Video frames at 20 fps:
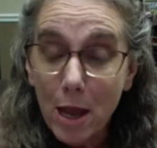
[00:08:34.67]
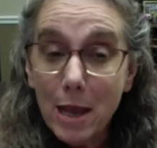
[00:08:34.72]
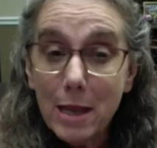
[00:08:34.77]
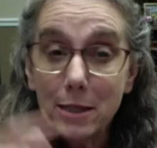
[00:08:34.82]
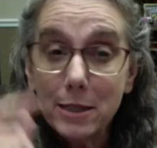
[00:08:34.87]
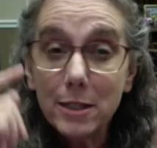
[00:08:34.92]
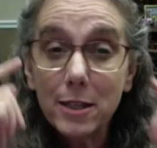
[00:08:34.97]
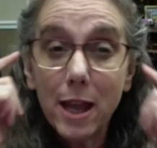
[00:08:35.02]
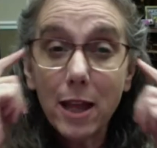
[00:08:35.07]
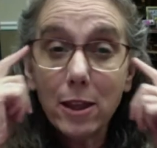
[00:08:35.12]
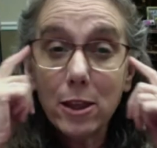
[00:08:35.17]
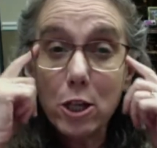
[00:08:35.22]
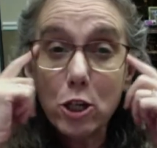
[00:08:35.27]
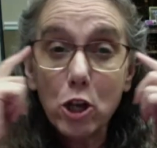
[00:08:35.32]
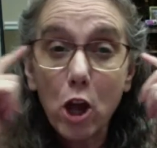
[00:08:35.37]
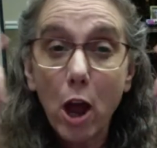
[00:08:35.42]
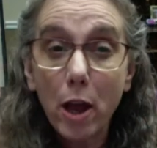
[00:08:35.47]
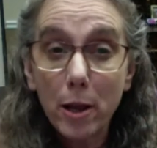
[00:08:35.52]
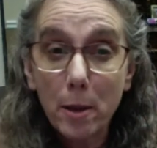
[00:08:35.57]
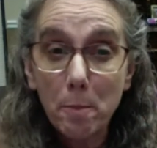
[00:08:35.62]
send the
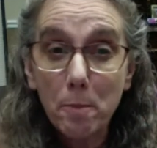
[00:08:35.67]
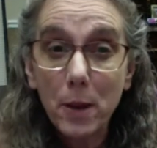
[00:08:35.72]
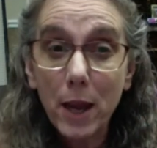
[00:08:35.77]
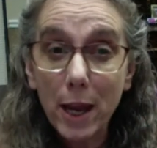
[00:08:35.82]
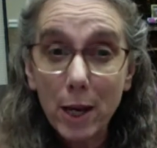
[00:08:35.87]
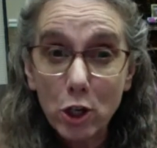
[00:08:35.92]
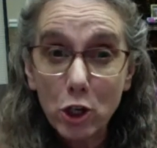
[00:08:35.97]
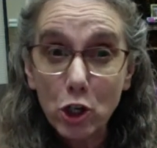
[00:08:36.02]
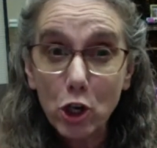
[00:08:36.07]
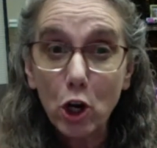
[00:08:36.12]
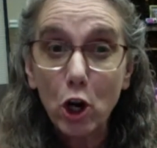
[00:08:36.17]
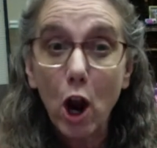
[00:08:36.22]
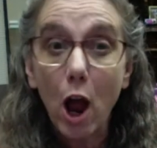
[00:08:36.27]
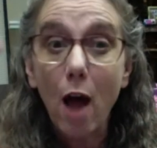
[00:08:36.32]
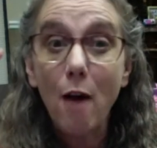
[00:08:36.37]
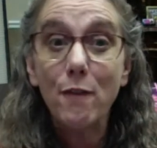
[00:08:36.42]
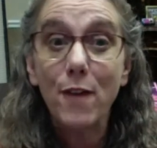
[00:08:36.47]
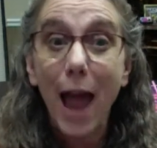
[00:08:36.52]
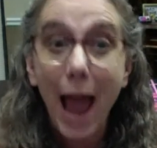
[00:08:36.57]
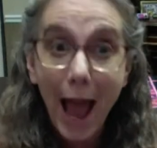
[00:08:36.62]
dog a picture
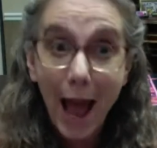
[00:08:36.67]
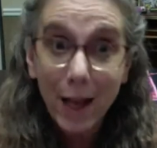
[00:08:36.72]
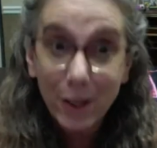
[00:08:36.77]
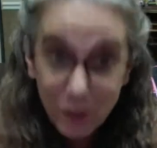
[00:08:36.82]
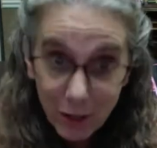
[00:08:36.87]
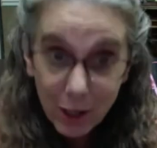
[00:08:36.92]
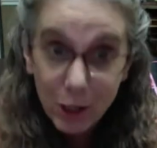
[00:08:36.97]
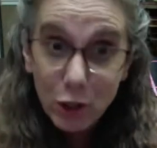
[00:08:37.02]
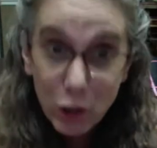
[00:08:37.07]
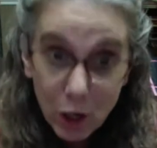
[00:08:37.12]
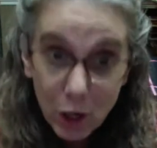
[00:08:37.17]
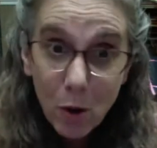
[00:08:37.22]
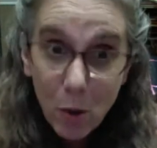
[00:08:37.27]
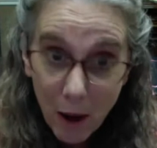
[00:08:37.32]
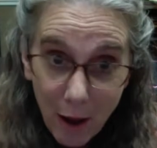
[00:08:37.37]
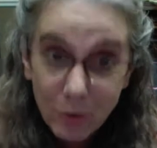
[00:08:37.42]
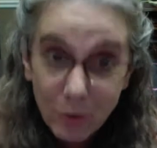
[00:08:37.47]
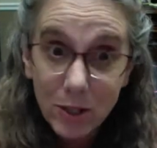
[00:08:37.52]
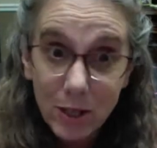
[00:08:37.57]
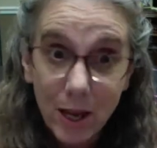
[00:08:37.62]
of asking to go
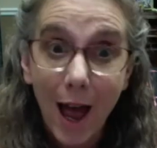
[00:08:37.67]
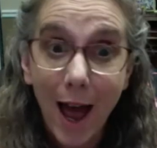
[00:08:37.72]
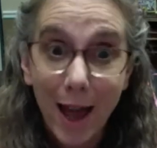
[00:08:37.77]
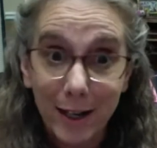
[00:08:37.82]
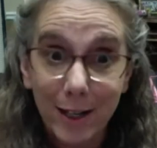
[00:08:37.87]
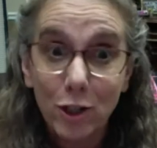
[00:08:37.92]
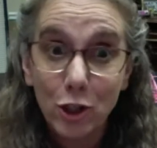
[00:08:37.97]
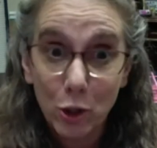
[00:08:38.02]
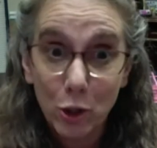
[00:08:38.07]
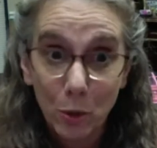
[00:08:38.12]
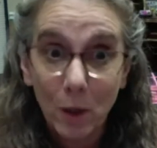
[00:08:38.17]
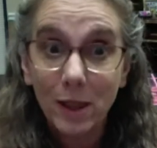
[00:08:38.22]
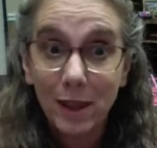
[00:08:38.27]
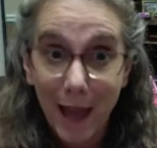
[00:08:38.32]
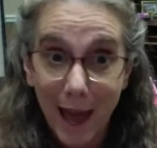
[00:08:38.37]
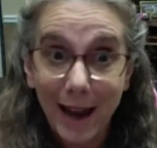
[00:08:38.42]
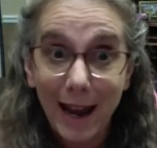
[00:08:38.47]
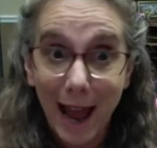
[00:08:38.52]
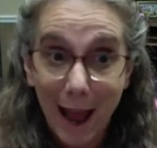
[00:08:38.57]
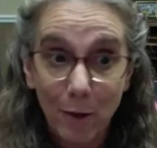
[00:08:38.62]
outside and doing
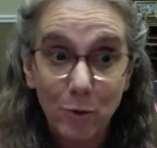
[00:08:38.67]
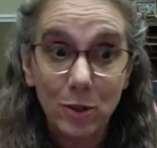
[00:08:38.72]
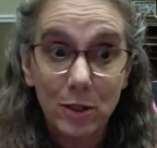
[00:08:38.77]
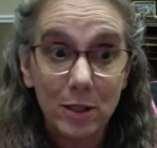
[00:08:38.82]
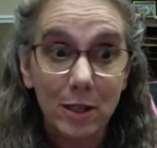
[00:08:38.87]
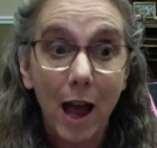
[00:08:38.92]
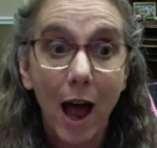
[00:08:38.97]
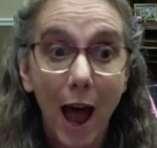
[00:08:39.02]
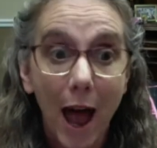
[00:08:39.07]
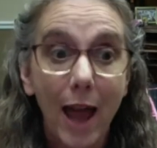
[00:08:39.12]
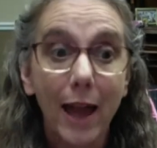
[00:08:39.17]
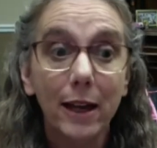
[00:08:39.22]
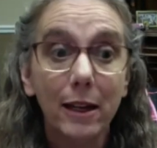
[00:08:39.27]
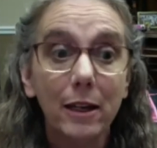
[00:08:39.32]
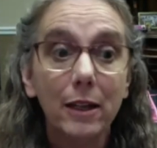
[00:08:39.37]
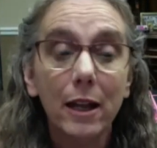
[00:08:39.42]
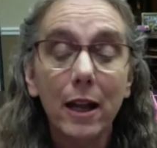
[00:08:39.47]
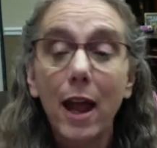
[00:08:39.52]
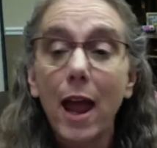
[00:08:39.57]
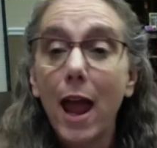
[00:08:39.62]
that outside.
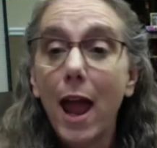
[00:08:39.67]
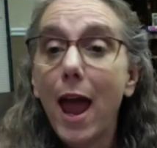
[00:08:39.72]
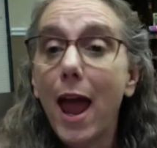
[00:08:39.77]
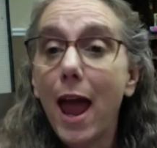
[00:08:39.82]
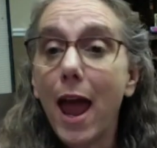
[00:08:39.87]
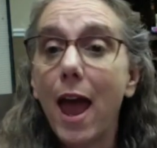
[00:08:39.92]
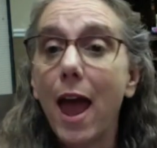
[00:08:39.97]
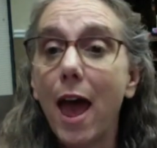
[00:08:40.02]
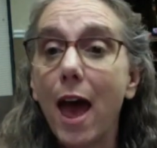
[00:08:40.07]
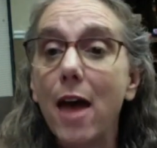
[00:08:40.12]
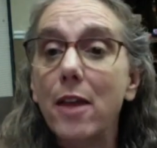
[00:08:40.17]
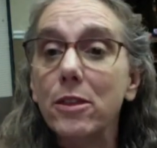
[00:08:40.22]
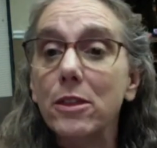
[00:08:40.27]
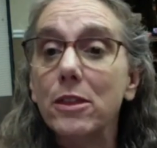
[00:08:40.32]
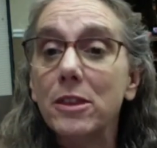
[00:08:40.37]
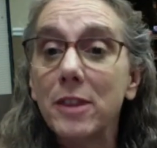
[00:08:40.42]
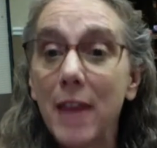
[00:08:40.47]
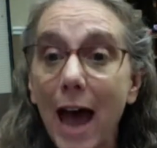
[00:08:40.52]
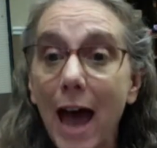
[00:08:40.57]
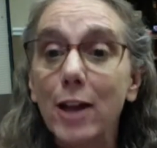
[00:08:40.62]

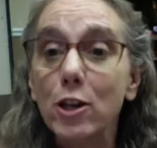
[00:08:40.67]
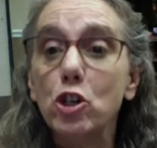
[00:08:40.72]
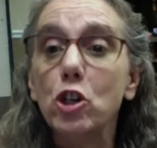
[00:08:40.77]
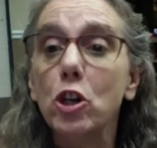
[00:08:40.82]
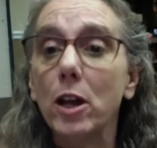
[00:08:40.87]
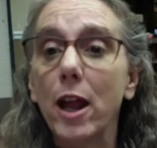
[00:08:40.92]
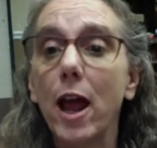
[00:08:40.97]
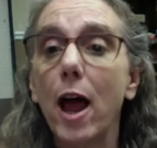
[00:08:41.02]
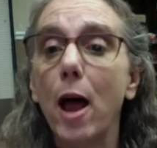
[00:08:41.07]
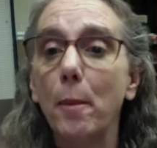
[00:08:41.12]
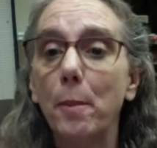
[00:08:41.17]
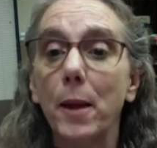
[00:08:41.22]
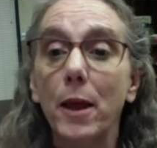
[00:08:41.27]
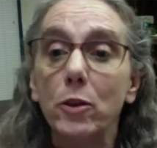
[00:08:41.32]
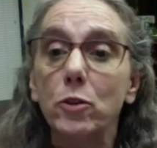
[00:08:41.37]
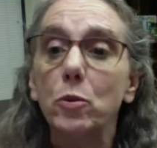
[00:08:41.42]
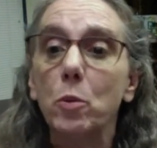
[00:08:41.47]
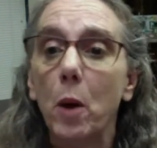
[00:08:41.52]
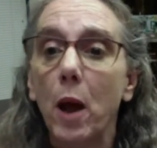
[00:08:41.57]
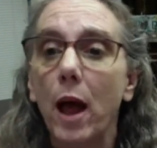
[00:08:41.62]
And that should help
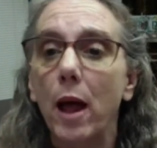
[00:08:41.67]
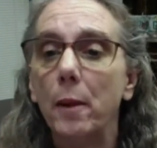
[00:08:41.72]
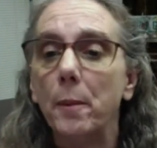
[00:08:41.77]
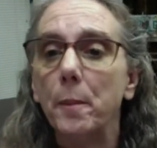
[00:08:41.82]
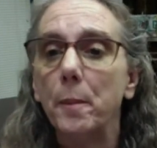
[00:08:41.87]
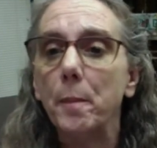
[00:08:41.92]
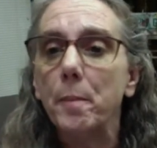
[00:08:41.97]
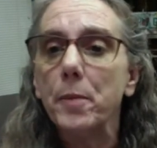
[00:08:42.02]
as well.